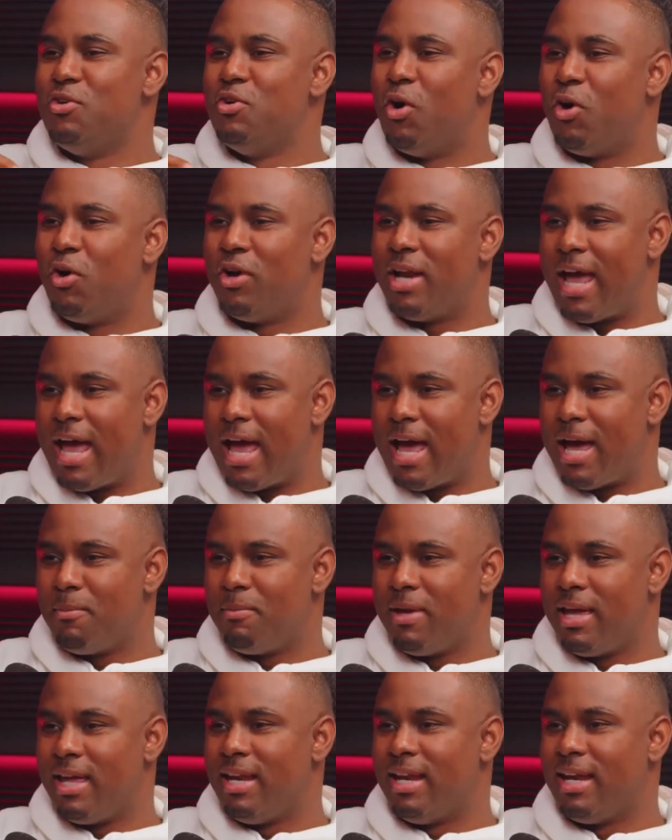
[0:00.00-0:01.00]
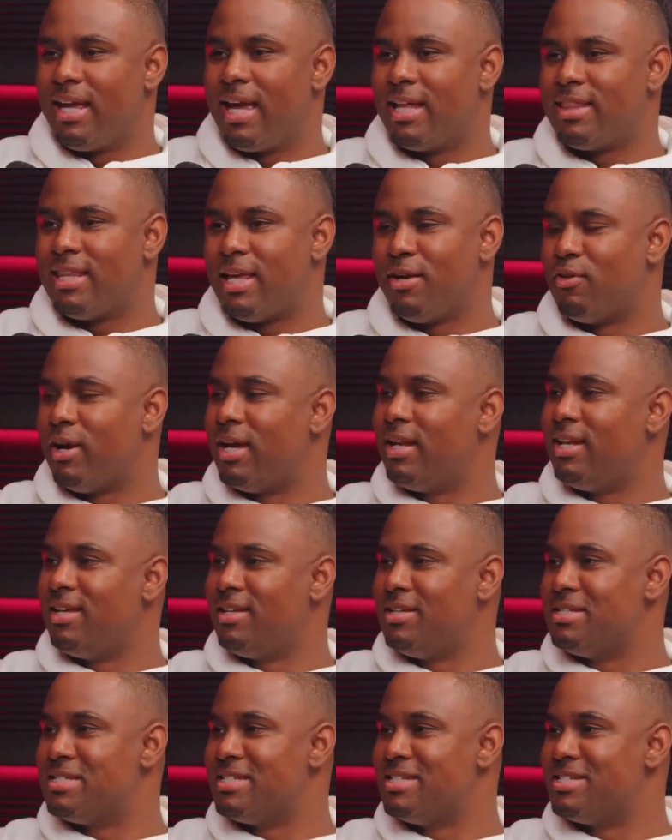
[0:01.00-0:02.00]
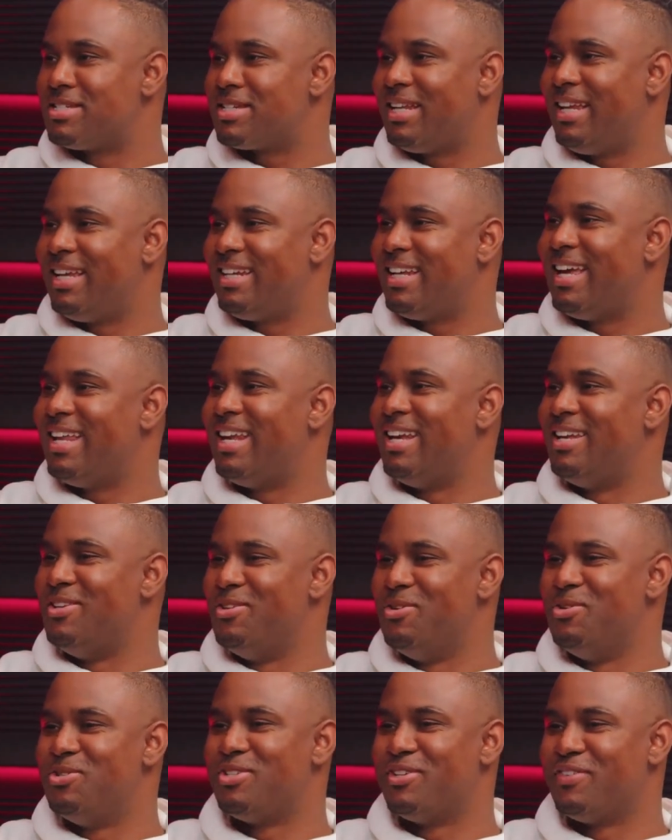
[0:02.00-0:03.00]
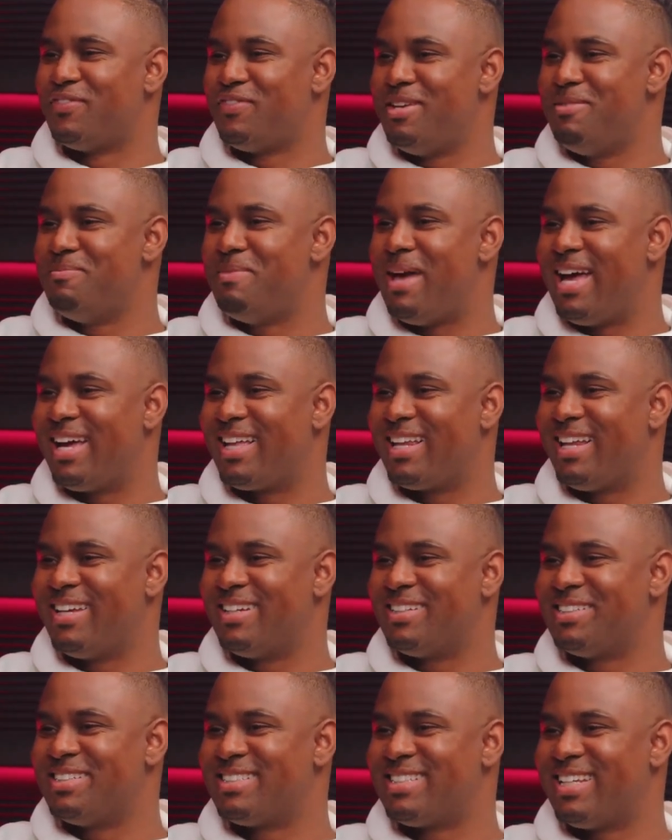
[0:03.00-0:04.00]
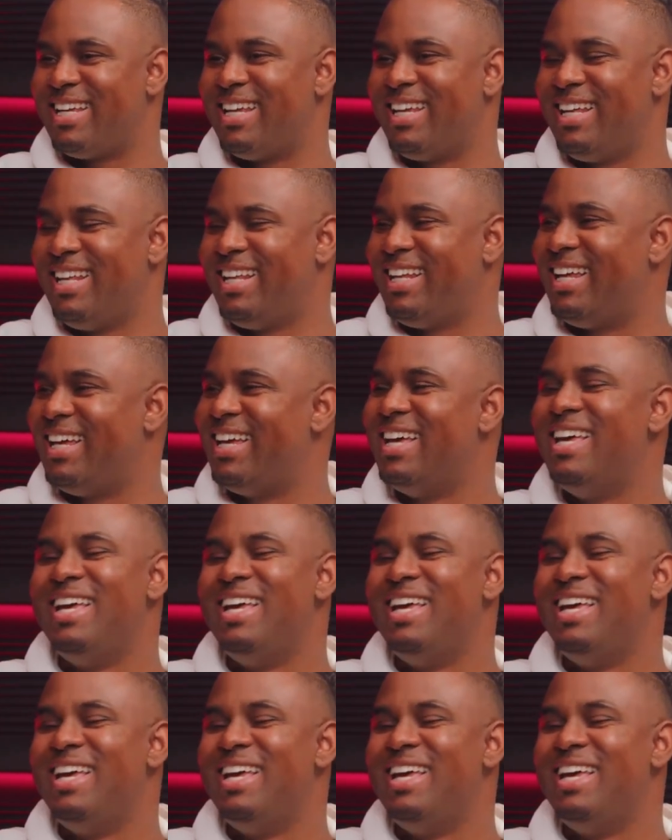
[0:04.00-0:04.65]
you go on an app and then they got their ratings and shit like that and the user feedback. Like, you know what I'm saying? Like,